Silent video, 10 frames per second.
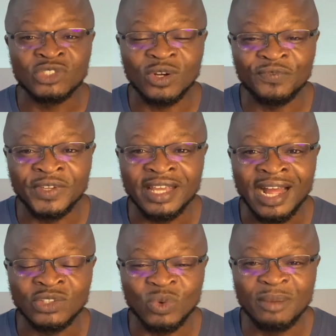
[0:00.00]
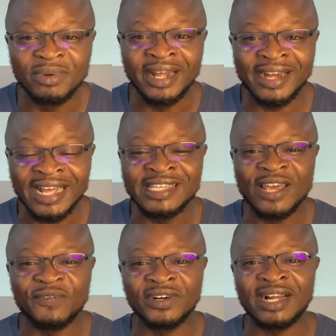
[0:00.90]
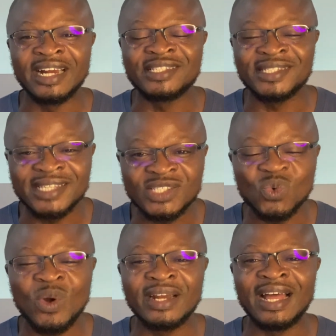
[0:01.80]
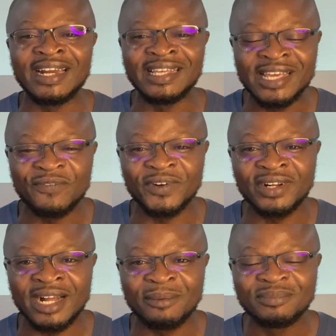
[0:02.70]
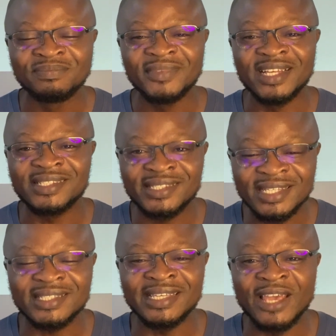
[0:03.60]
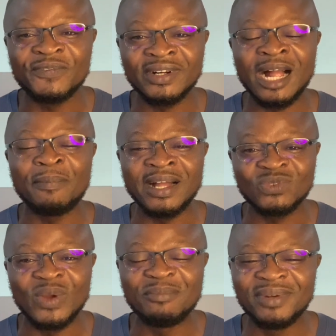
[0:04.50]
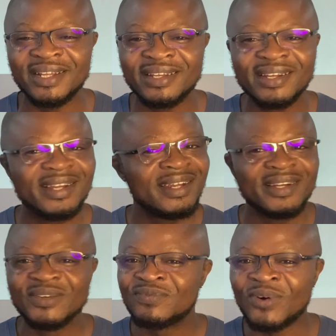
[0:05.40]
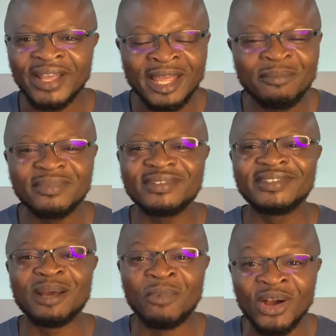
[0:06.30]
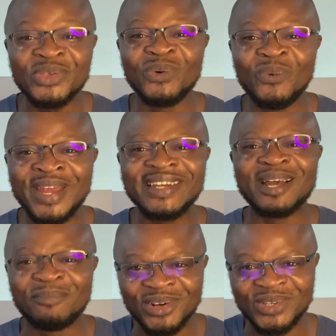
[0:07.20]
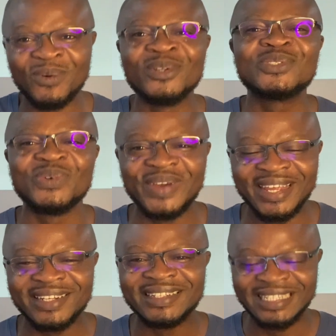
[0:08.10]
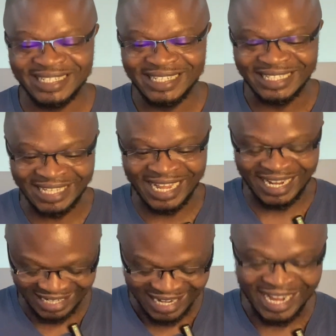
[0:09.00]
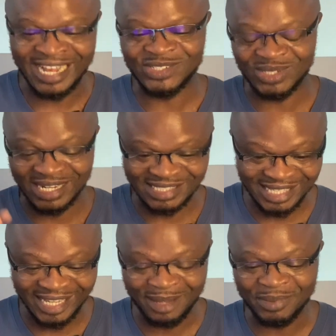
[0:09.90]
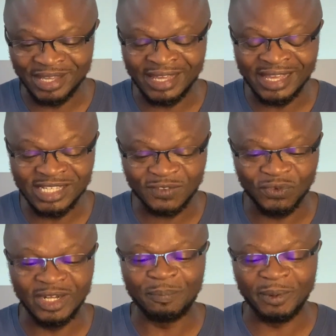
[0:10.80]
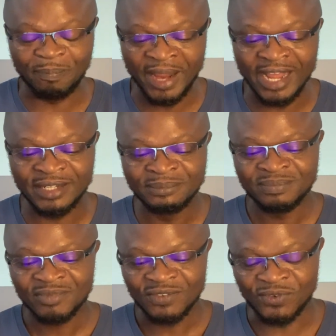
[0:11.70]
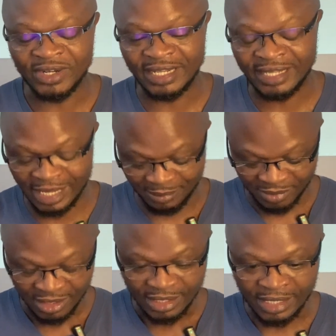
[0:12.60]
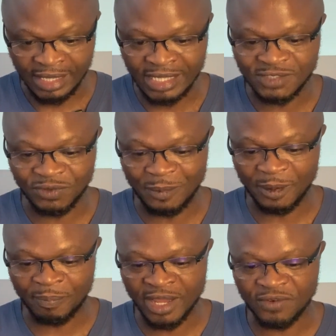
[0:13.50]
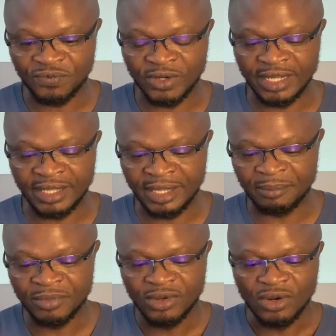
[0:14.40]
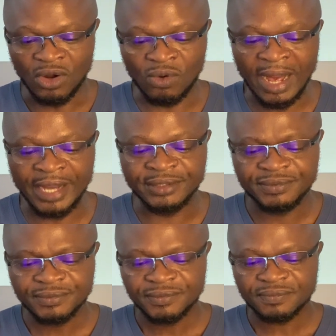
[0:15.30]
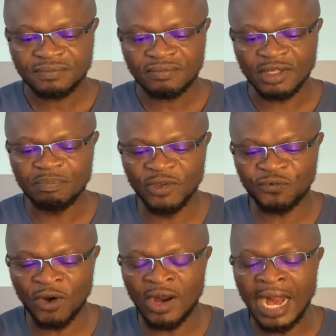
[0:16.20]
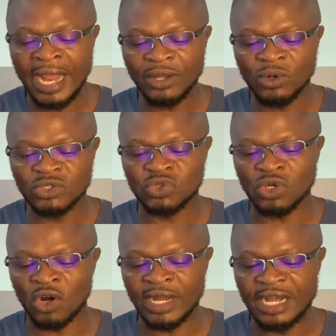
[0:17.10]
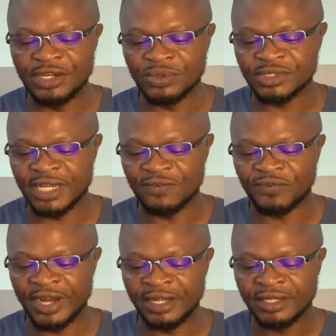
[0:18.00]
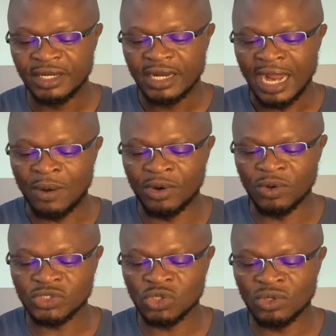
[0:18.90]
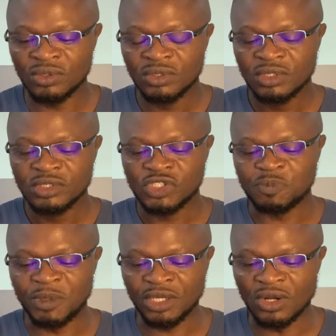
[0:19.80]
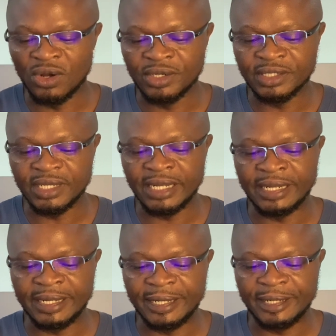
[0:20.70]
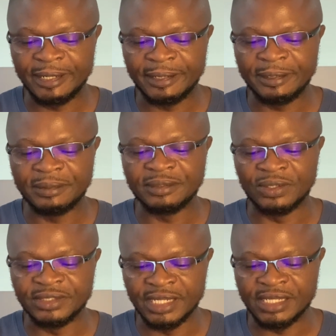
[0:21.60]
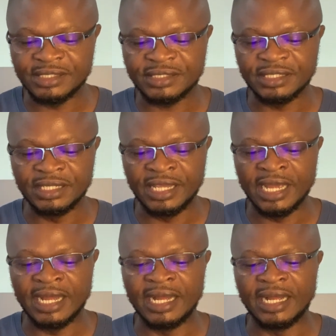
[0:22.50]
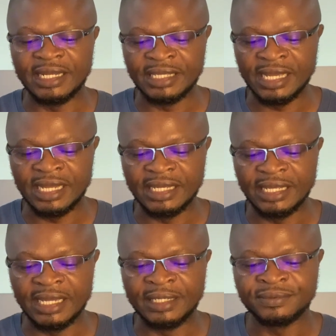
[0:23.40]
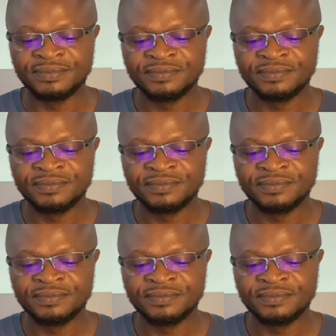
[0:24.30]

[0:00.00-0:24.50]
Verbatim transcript: trophy at Wembley, another EFL Cup, the sixth one at the EFL Cup, the sixth EFL Cup at Wembley. For him, the more you win, the more you want to win. Yeah, and as you can see him, he is fully prepared for the game. He is fully prepared for the game. All right. Before I go to other news, dear friend, I want to also speak on uh, on this. Yeah, yeah, yeah.